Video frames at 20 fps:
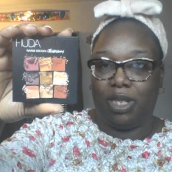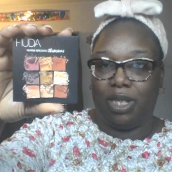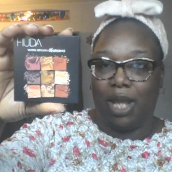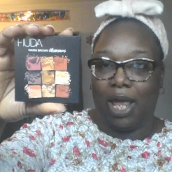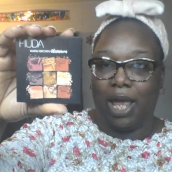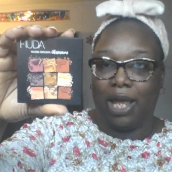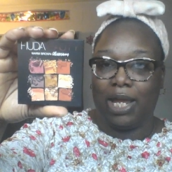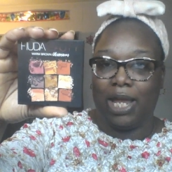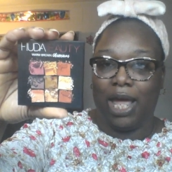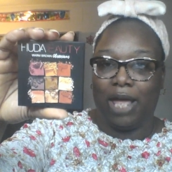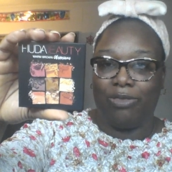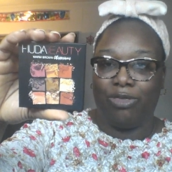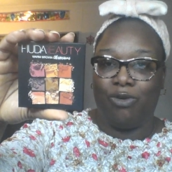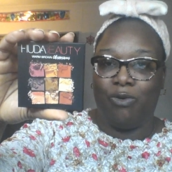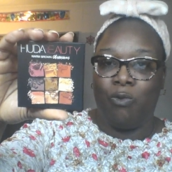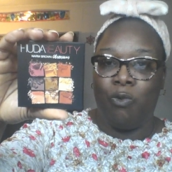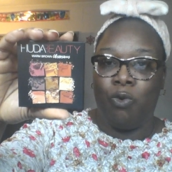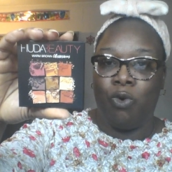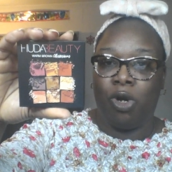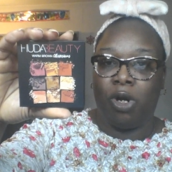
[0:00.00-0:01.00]
I got the
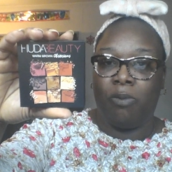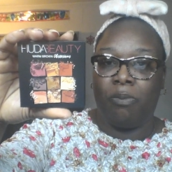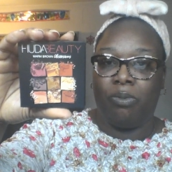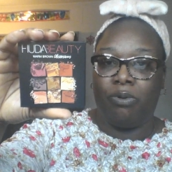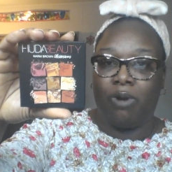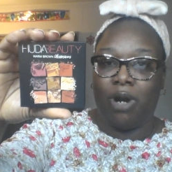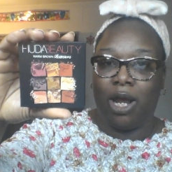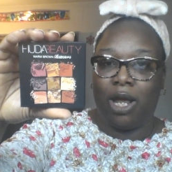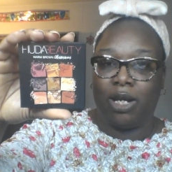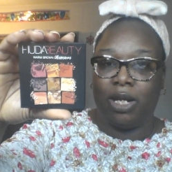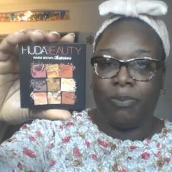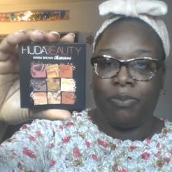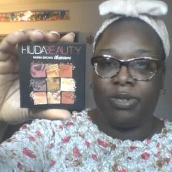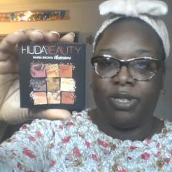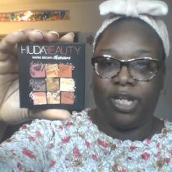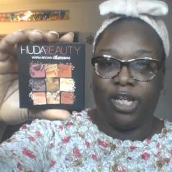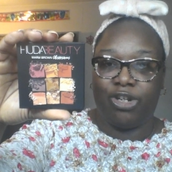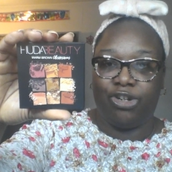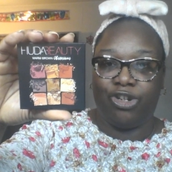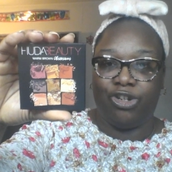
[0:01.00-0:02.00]
Warm Brown
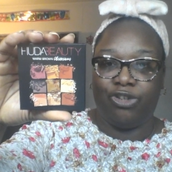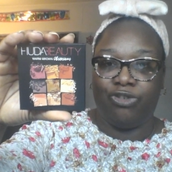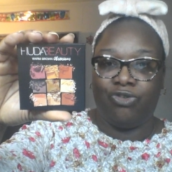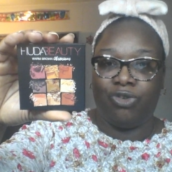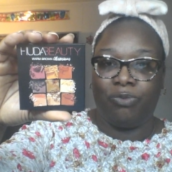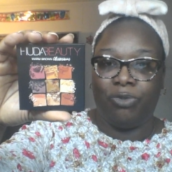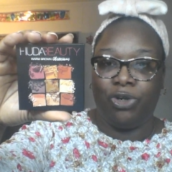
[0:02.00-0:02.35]
Obsessions from